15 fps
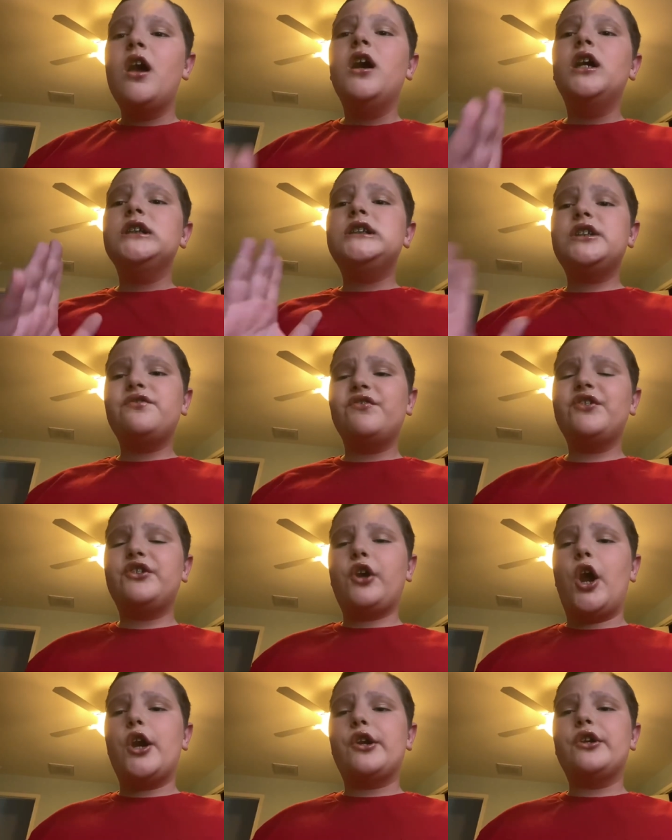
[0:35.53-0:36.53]
just for
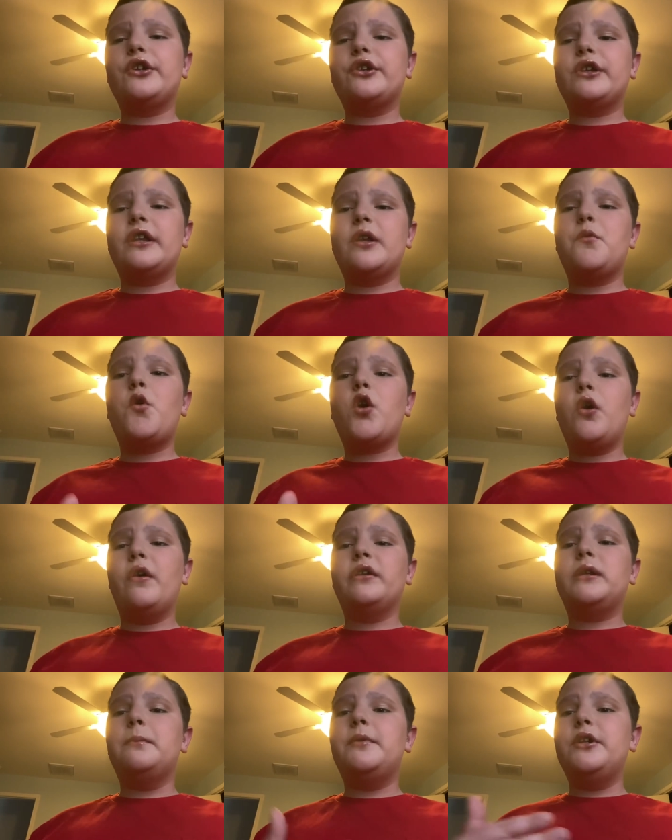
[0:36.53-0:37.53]
starters, and then we'll go
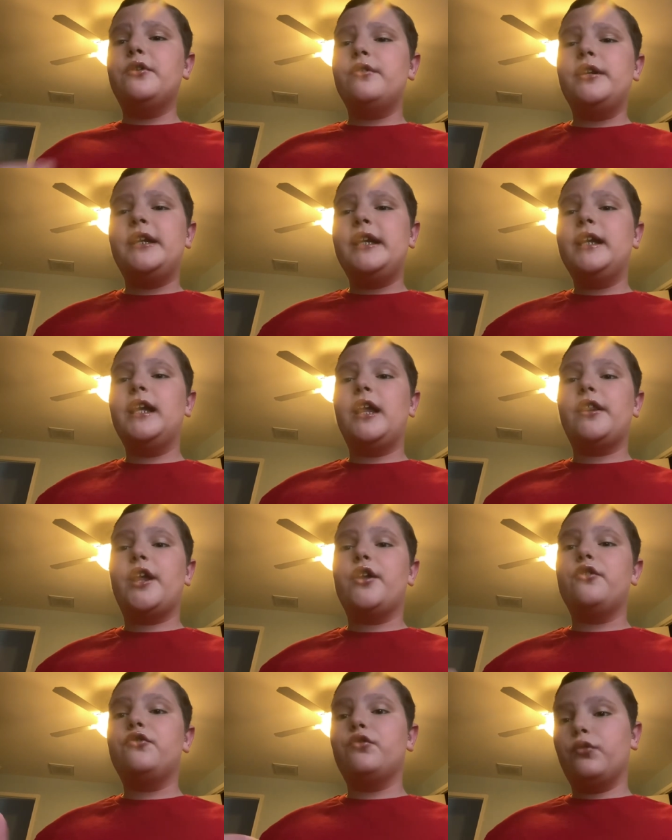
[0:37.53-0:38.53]
into beauty and
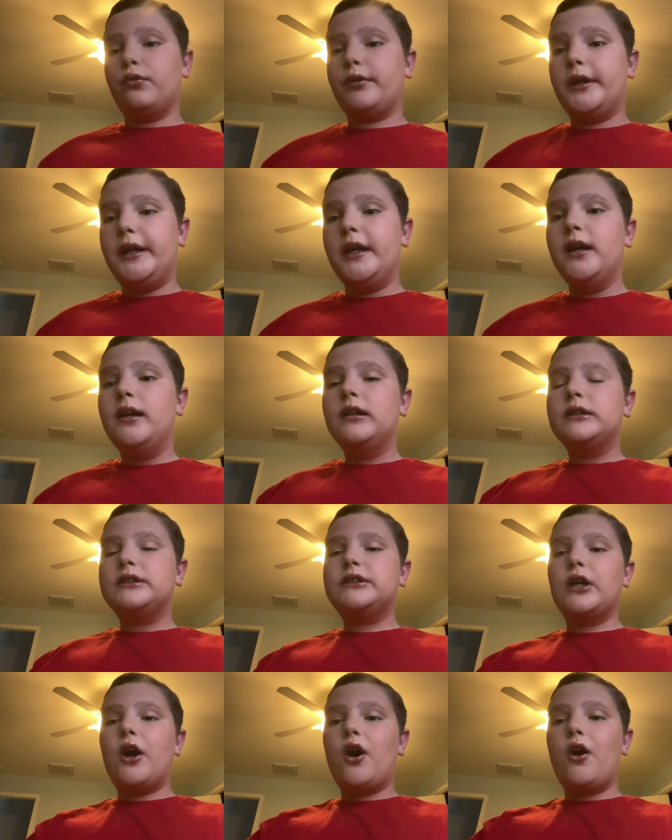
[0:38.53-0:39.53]
then jewelry.
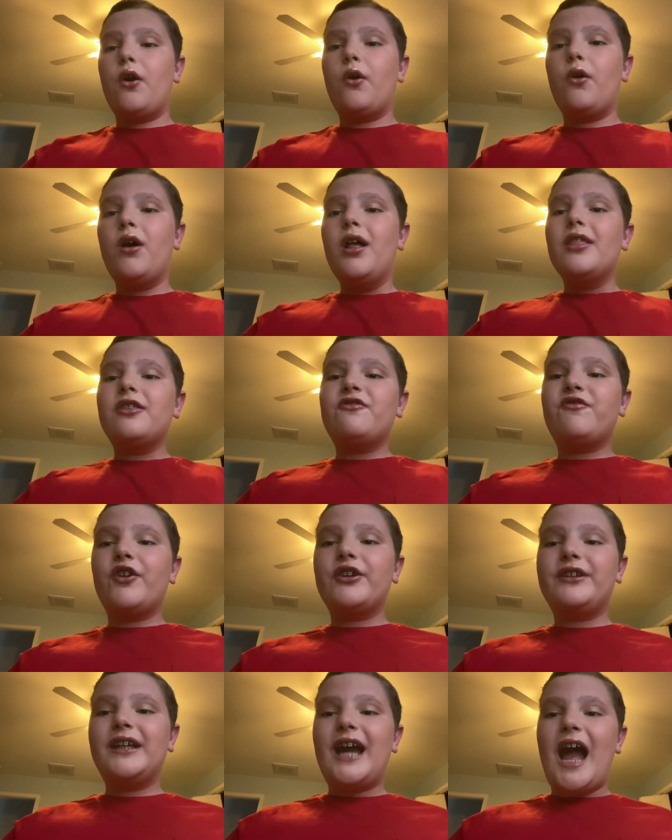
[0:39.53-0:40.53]
So the
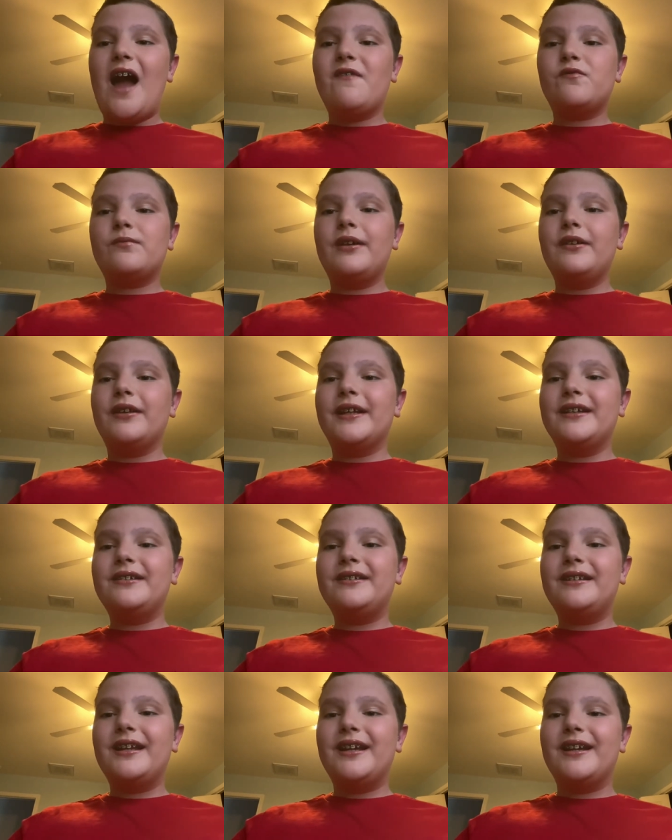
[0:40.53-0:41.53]
first thing I have on my
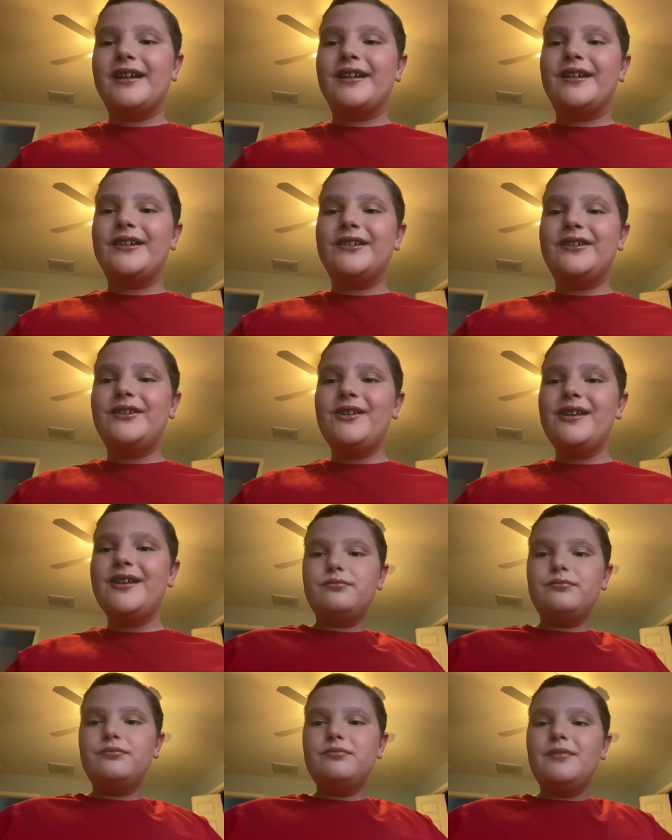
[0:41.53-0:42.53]
list is
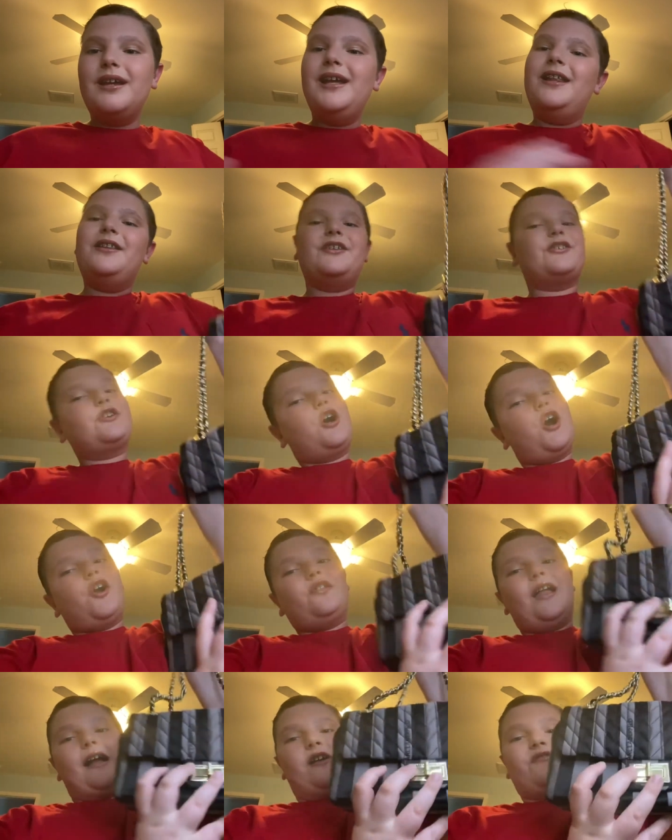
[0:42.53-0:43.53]
this Karl
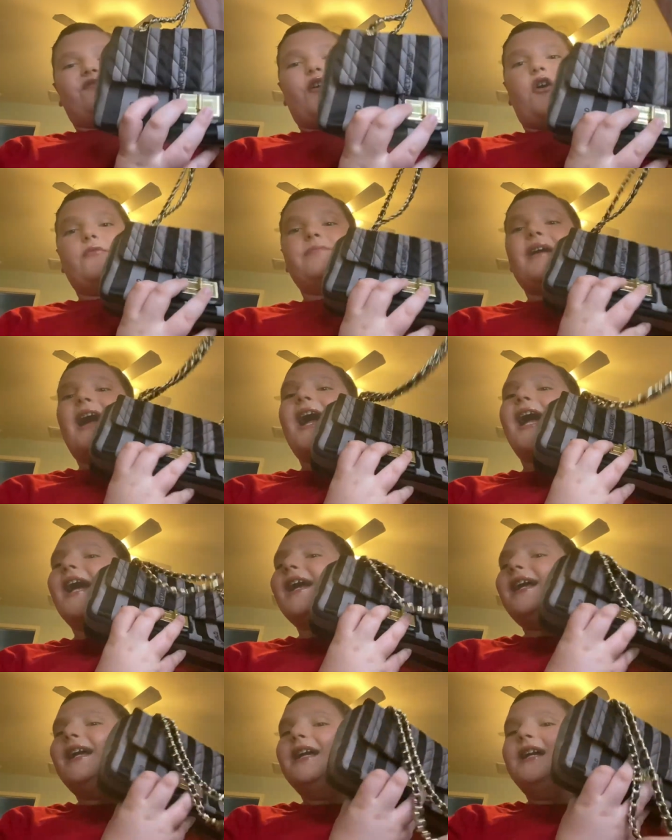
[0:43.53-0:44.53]
Lagerfeld
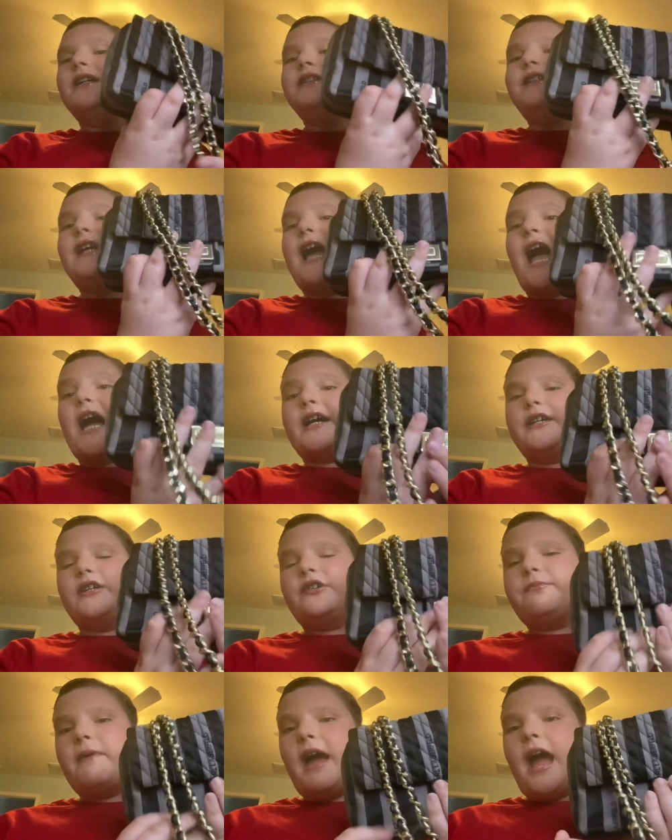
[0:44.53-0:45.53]
bag, the
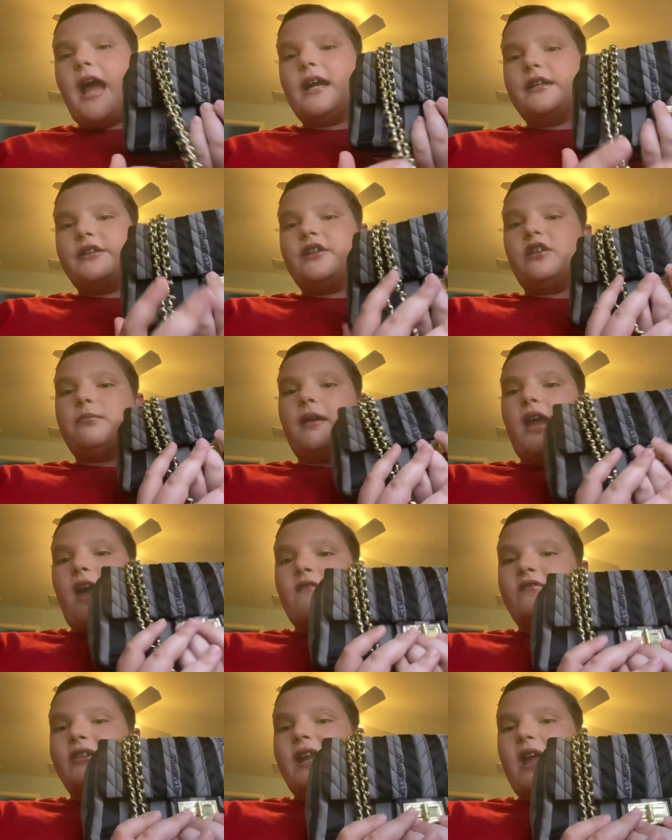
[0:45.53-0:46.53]
Agyness bag. This is my
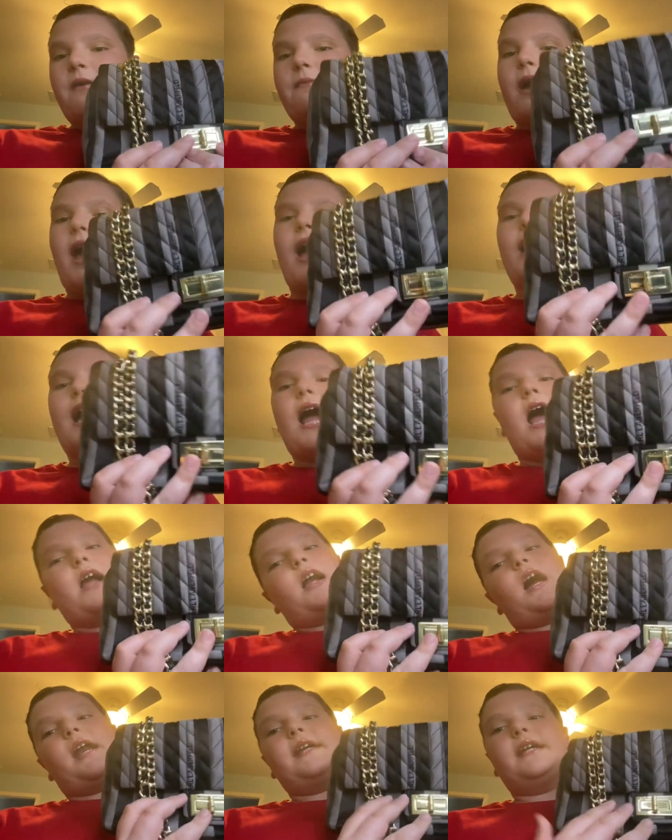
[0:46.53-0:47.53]
everyday bag. I
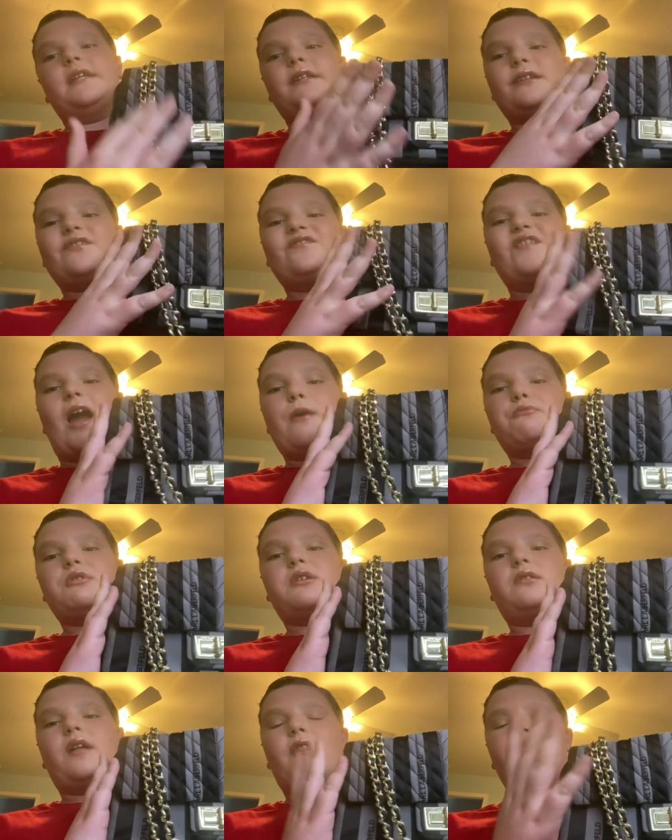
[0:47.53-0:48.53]
got it in this
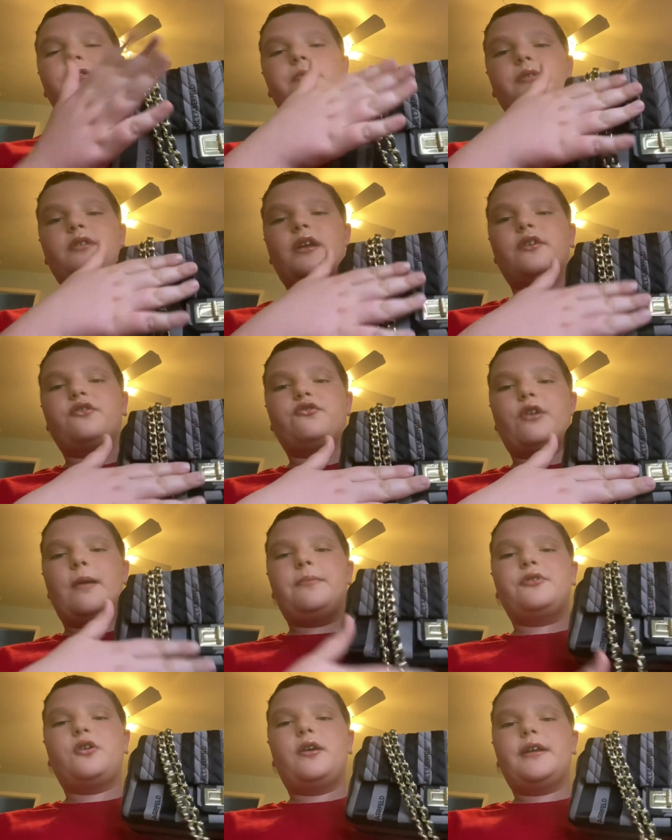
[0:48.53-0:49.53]
fabric leather with like
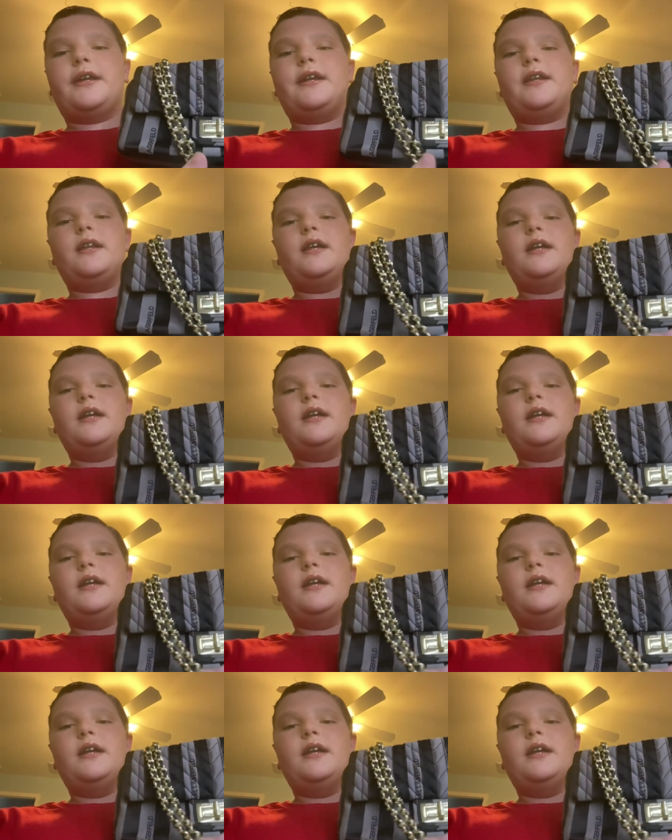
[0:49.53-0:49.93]
stripes on it.